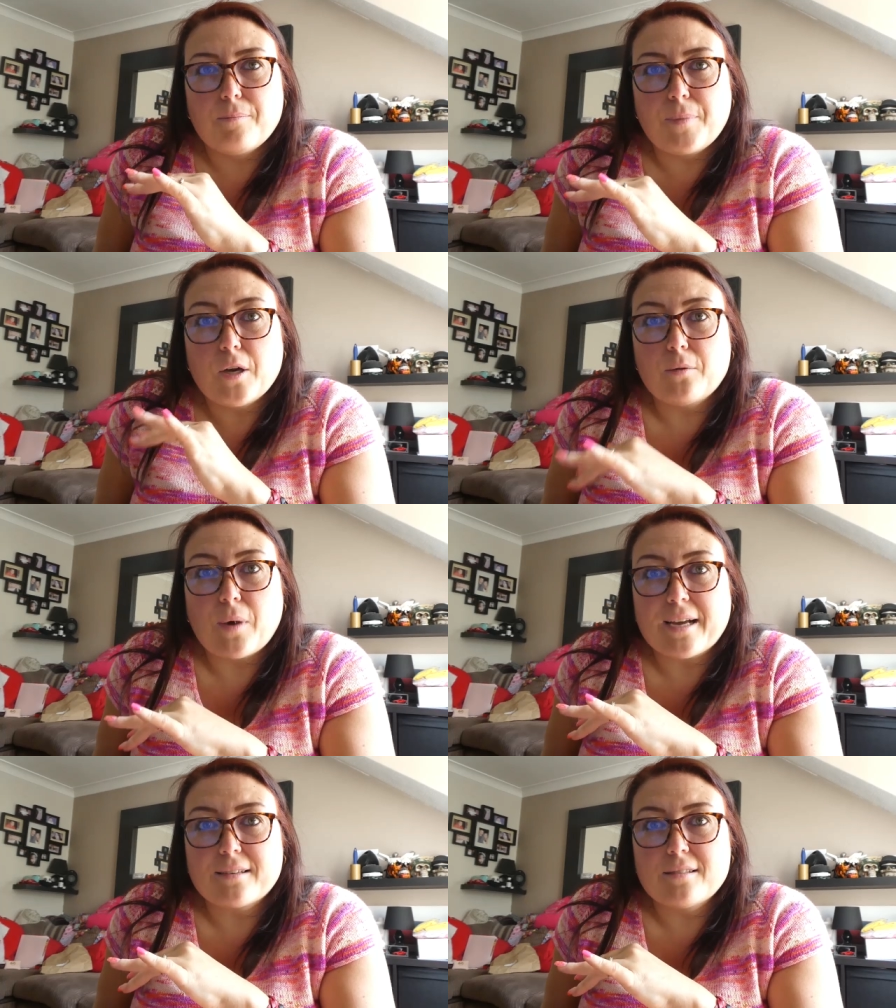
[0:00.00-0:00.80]
burn a
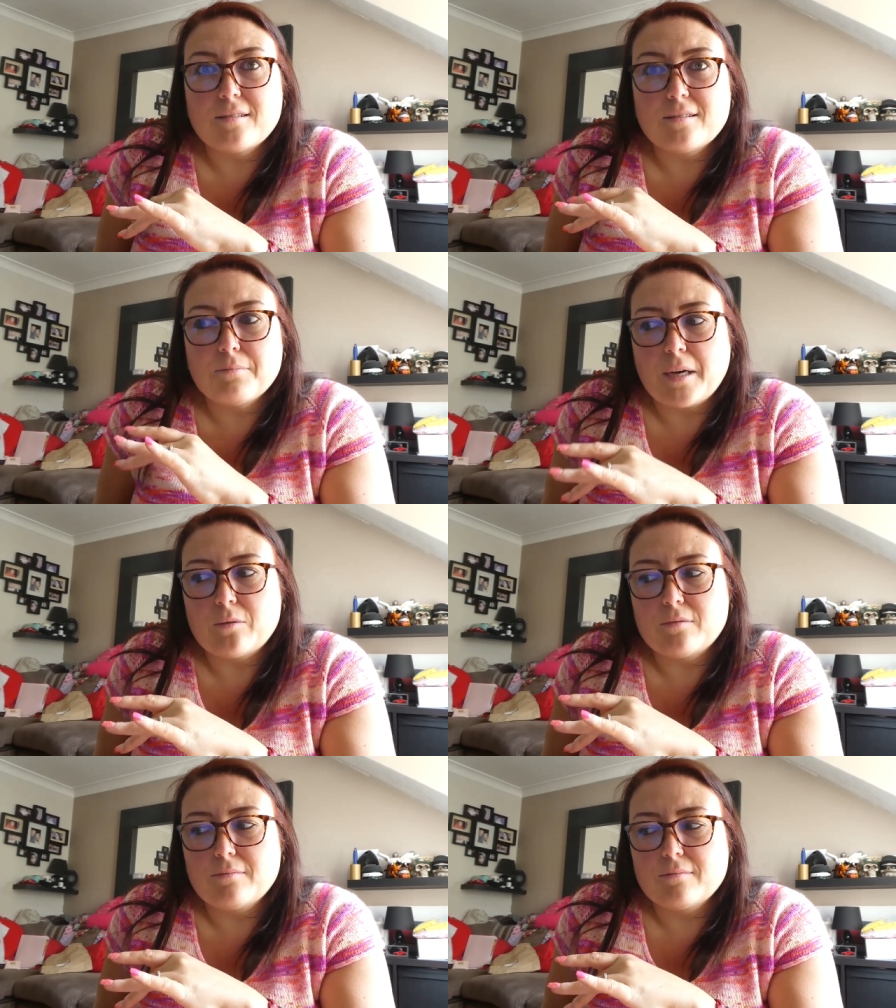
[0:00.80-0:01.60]
wax
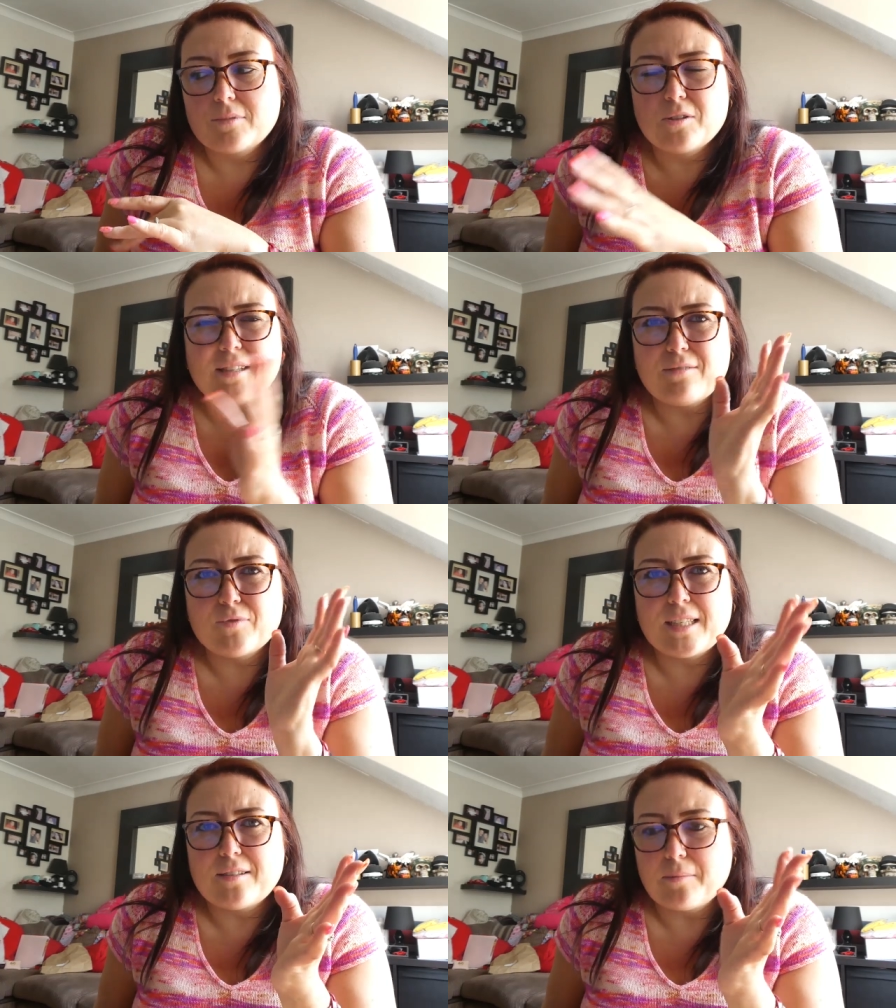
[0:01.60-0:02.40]
melt because that
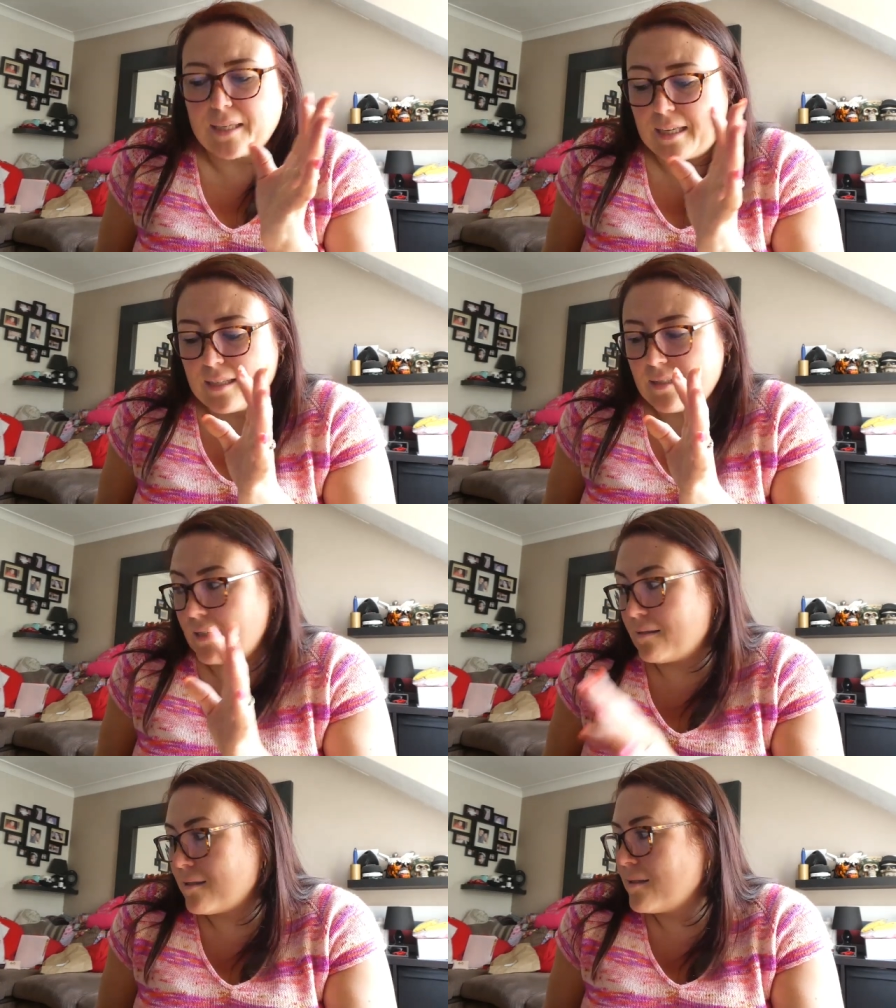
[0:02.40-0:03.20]
really don't make any
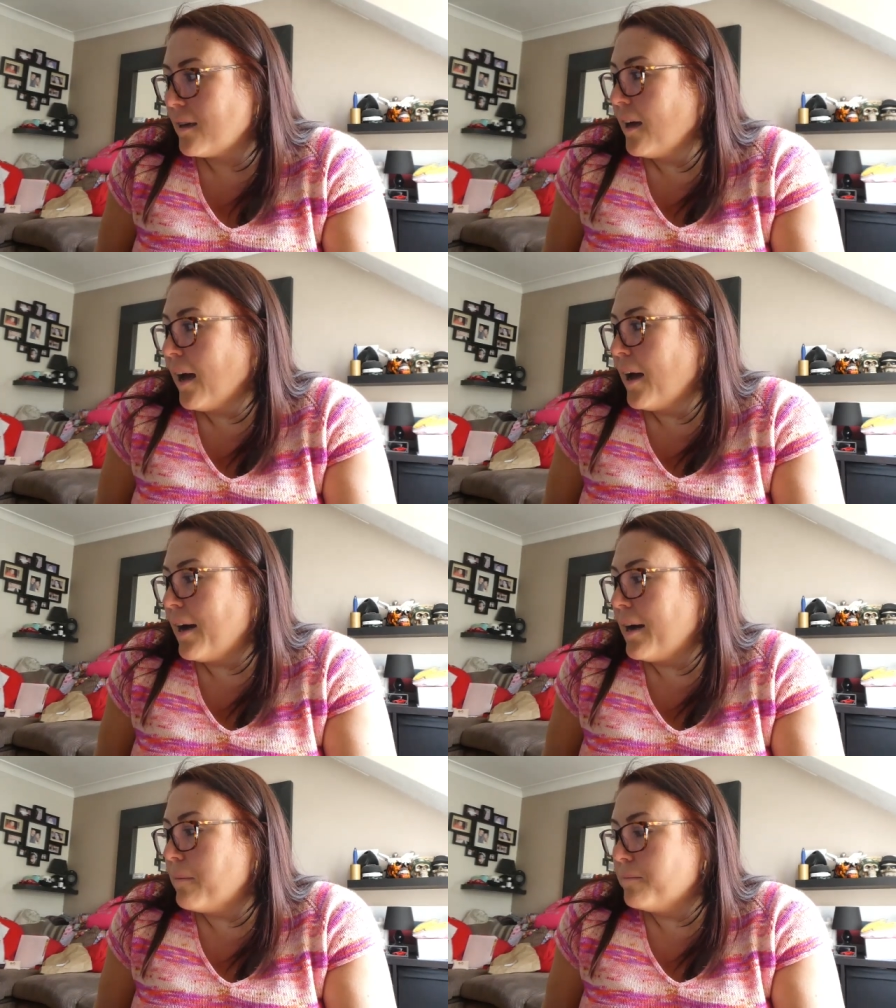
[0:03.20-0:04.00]
sense.
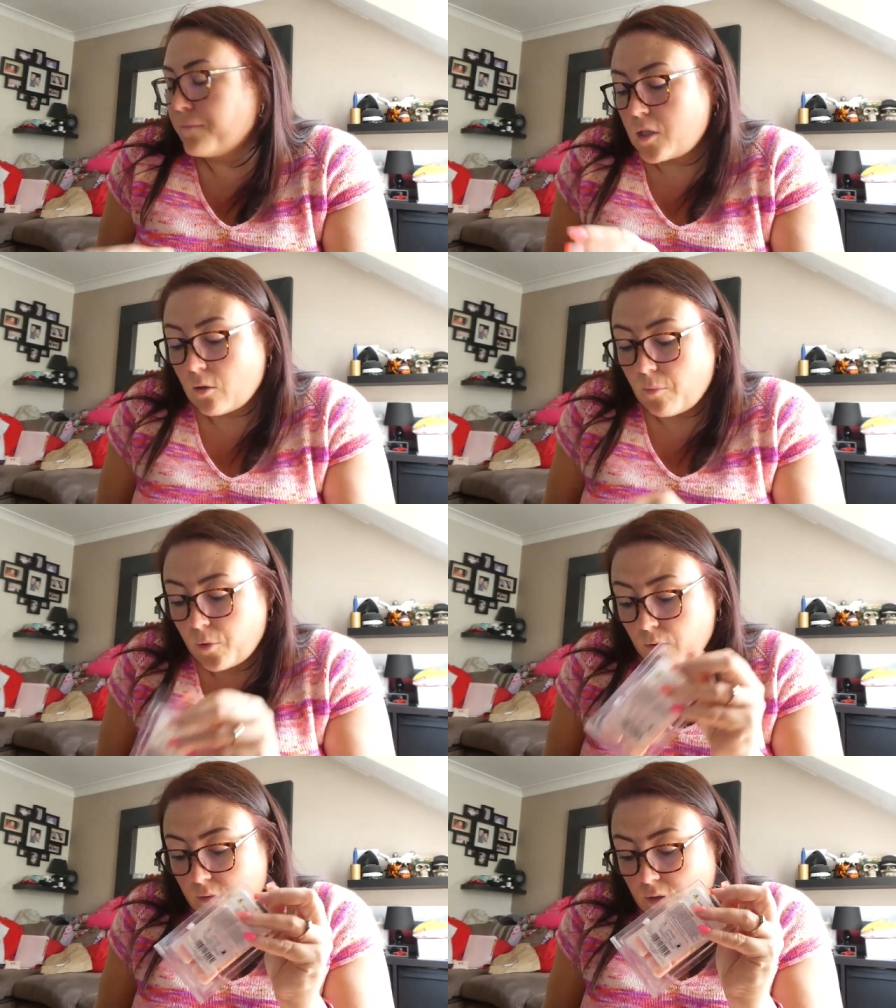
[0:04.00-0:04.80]
Um, so I bought